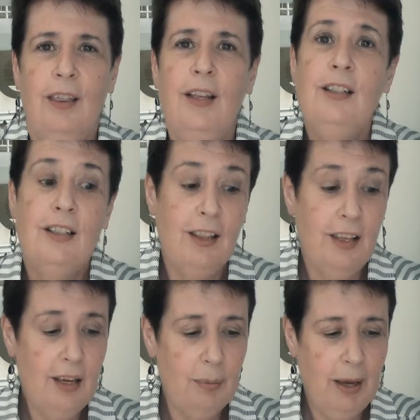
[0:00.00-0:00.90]
Things to
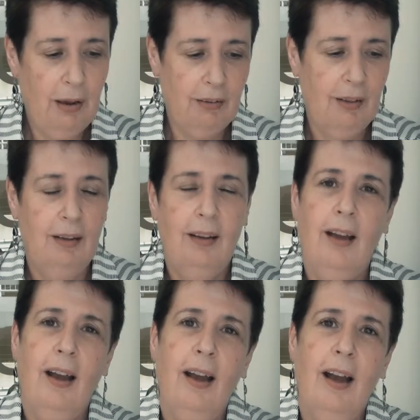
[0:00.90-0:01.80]
think about
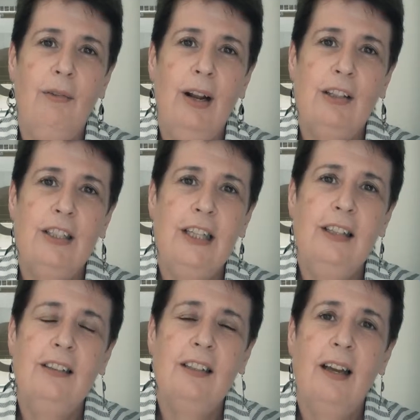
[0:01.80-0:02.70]
around
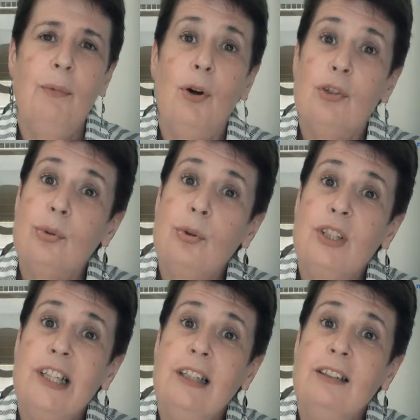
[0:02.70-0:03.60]
tenants are, what sort
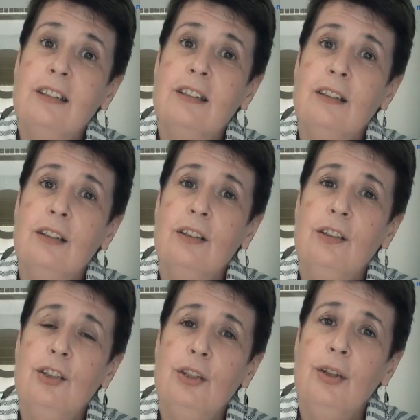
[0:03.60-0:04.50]
of tenants
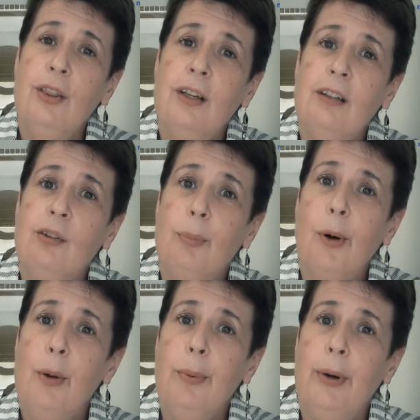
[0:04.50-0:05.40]
do you think is
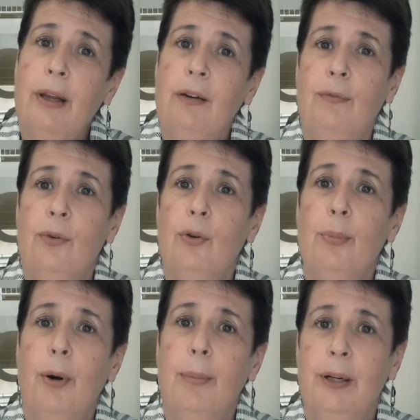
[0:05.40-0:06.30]
appropriate for your
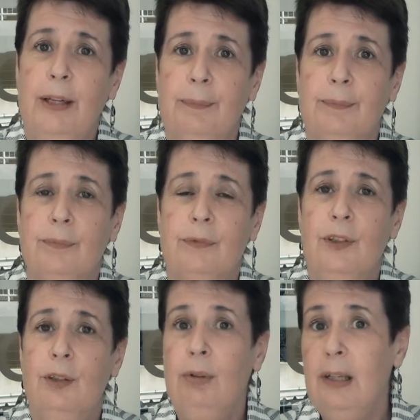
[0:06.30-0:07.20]
property?
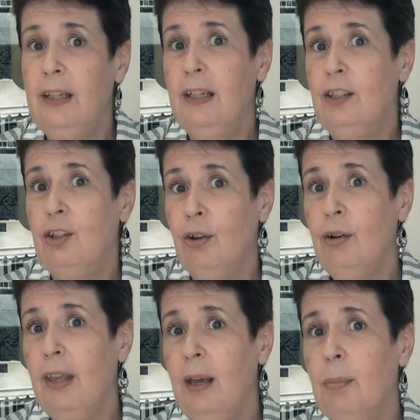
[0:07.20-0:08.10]
You really need to
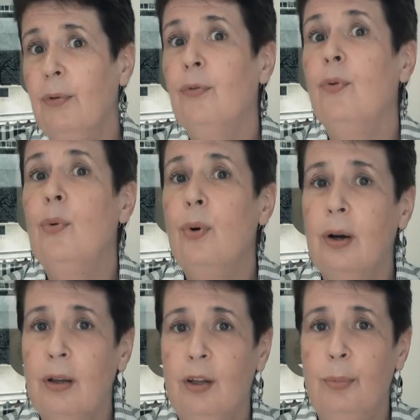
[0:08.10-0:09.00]
know that
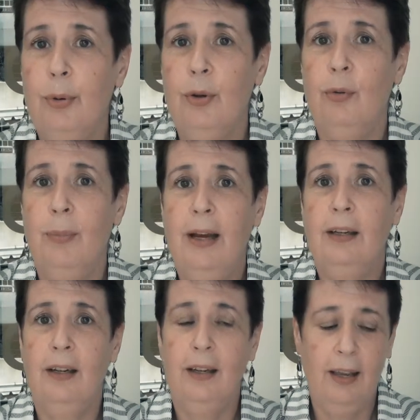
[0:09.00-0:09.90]
before you put your
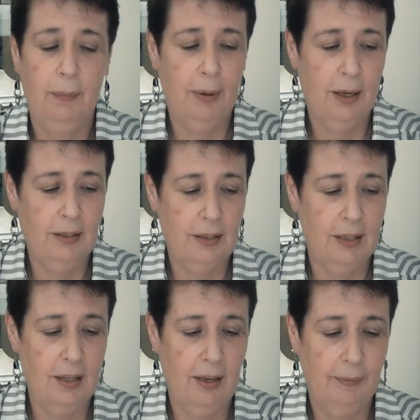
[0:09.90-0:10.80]
marketing campaign
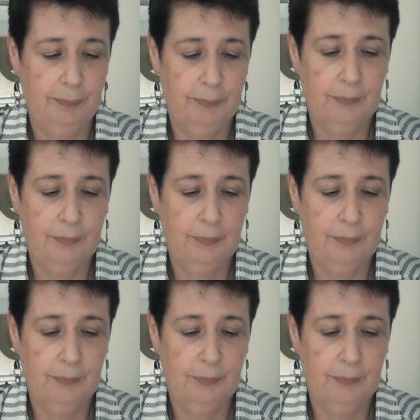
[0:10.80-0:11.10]
together.